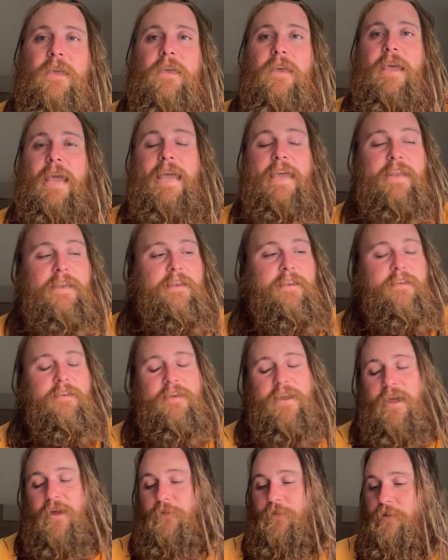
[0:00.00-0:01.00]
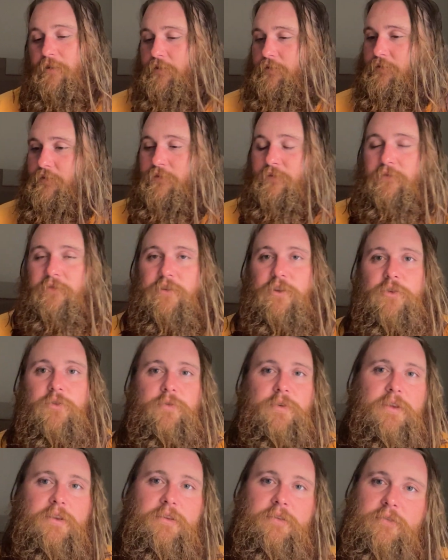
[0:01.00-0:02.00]
And now you
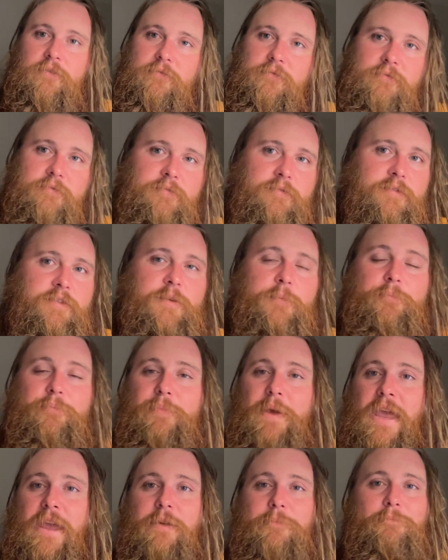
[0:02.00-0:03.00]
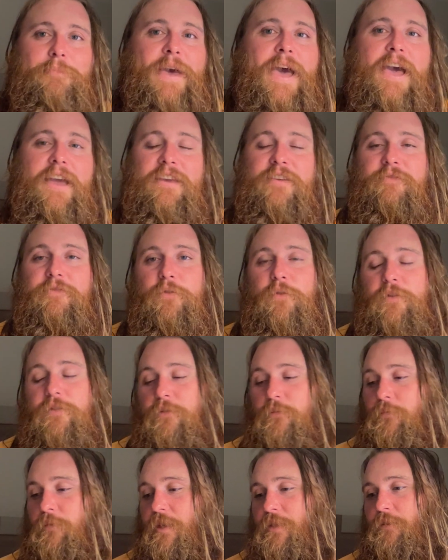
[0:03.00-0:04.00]
can debate back and forth
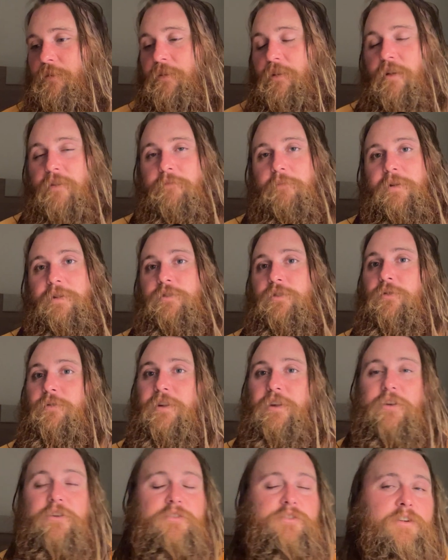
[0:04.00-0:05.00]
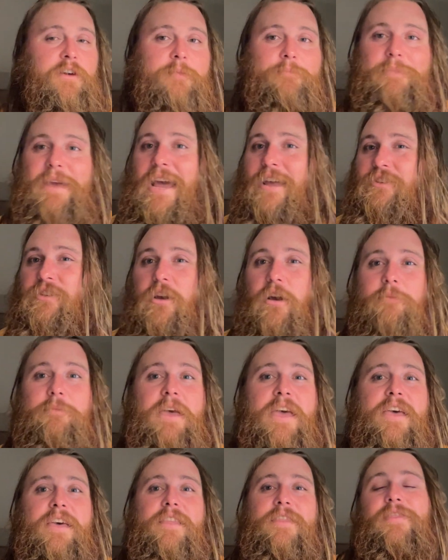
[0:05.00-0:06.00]
on whether the government's doing a good job, bad job.
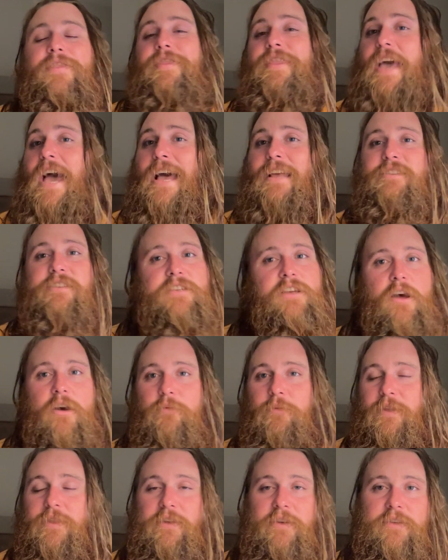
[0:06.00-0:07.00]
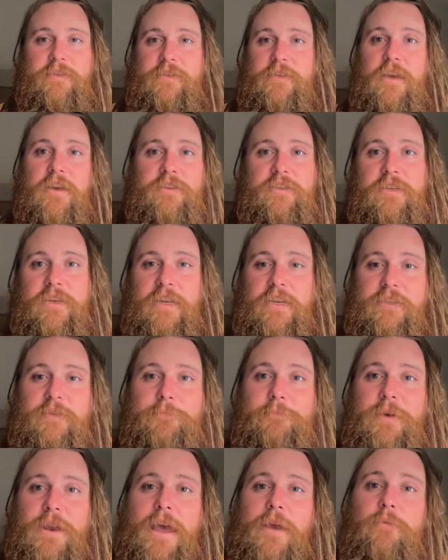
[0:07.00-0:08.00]
That's not what the discussion is.
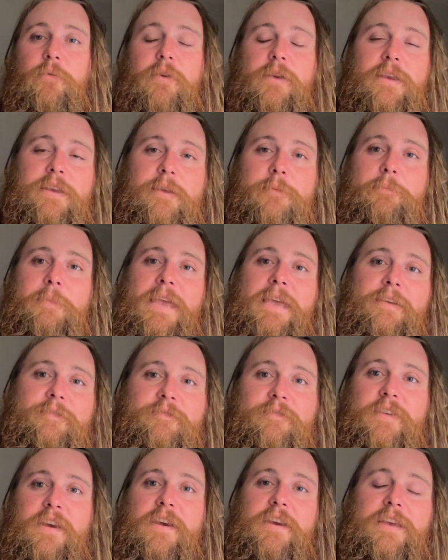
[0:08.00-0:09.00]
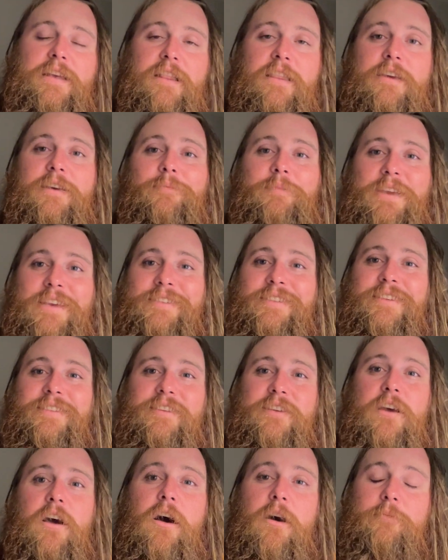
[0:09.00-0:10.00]
But I wanted to make it very clear because it's a
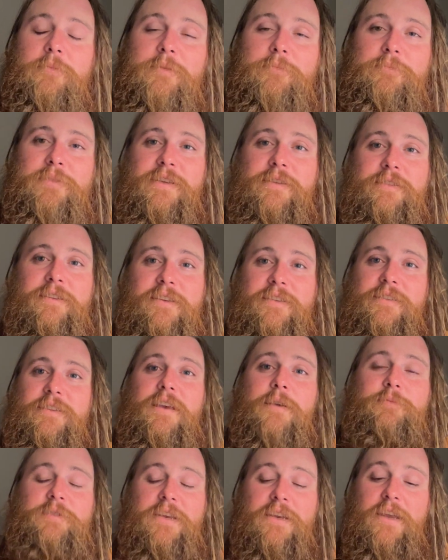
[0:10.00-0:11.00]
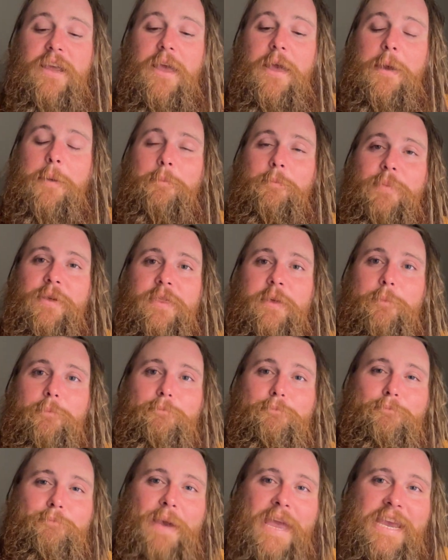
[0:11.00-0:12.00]
common misconception. But the
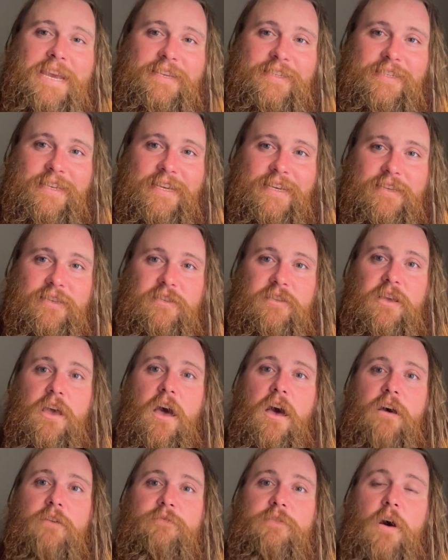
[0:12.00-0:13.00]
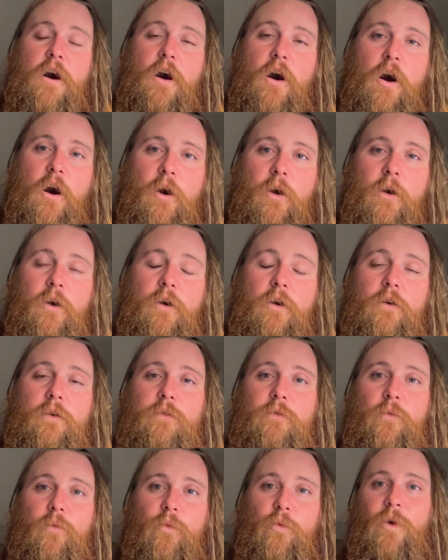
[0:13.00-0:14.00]
basis of
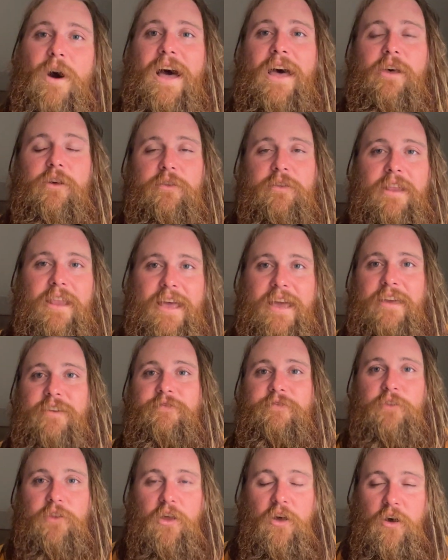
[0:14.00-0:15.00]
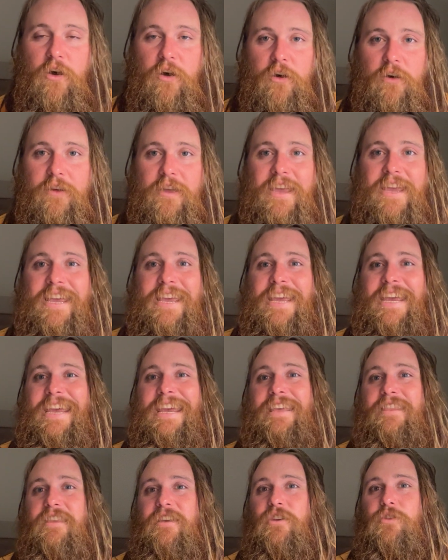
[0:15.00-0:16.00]
all wildlife law
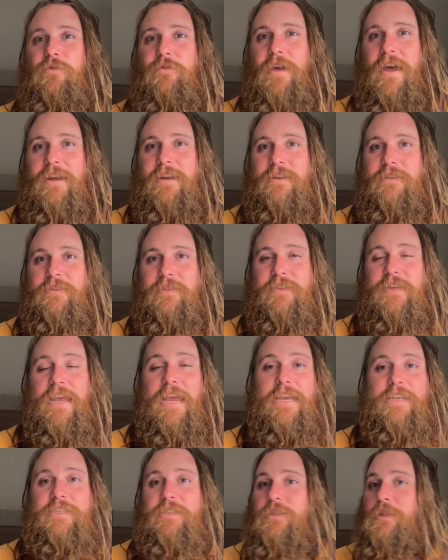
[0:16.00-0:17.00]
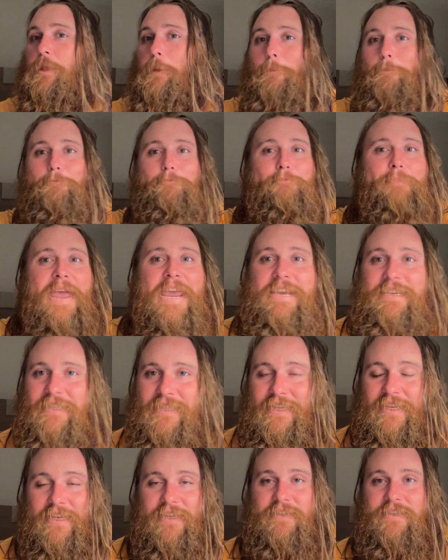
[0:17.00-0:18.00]
in the United States, the
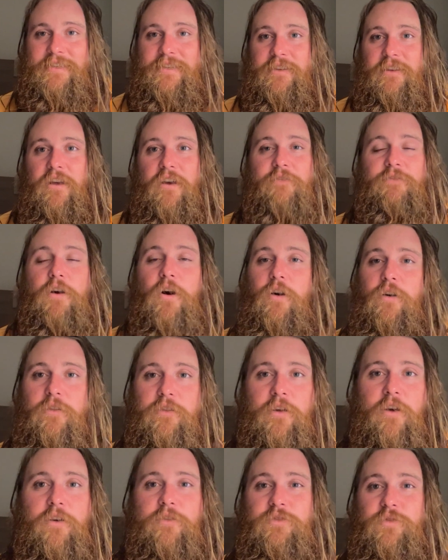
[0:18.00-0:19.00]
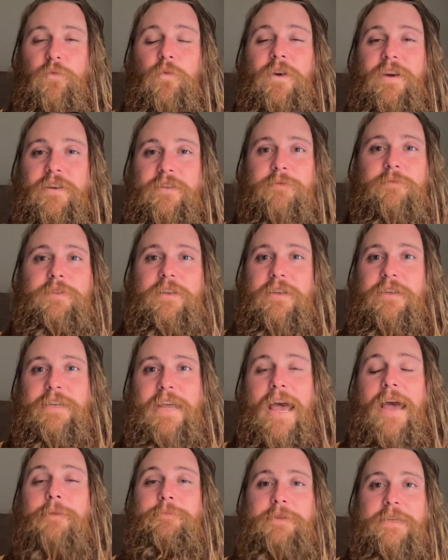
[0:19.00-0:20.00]
basis of all laws, where it's
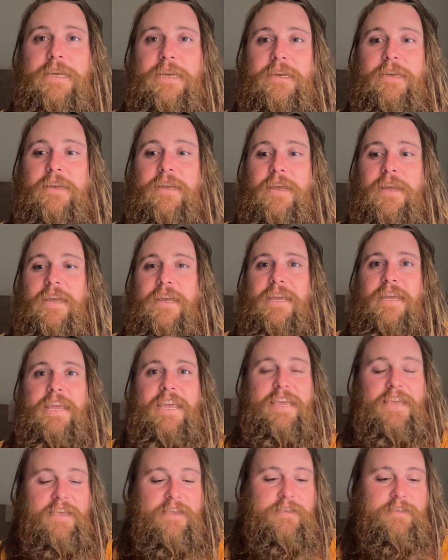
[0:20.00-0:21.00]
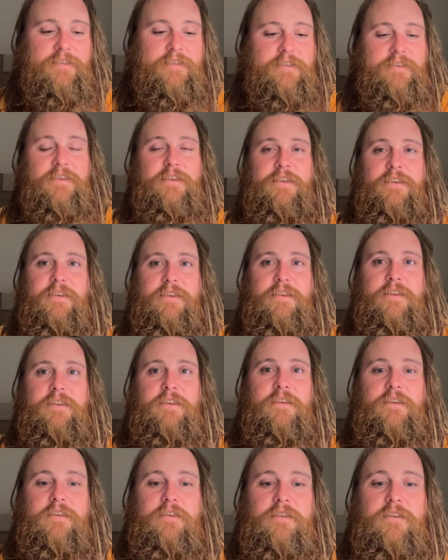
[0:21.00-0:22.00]
adapting, is
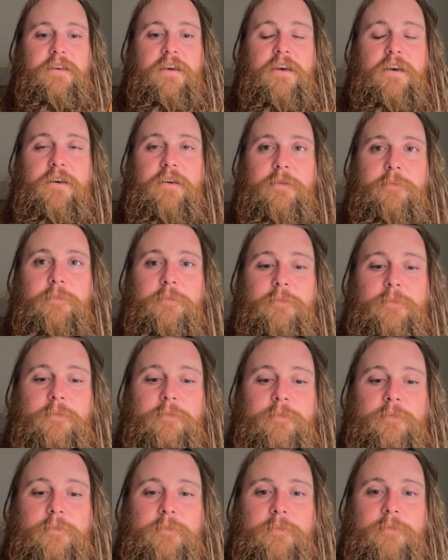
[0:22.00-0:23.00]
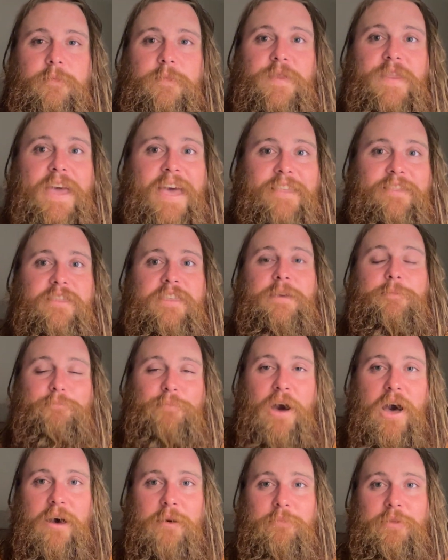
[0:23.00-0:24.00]
that the
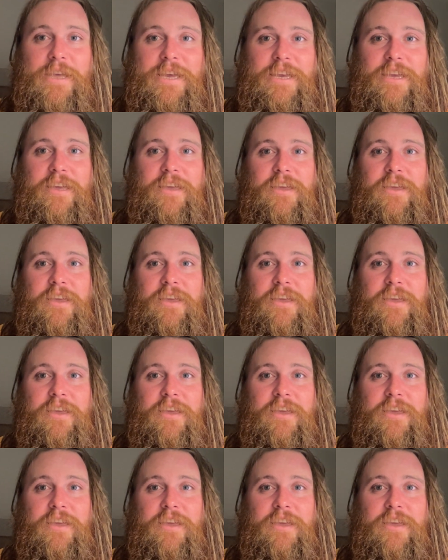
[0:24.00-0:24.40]
public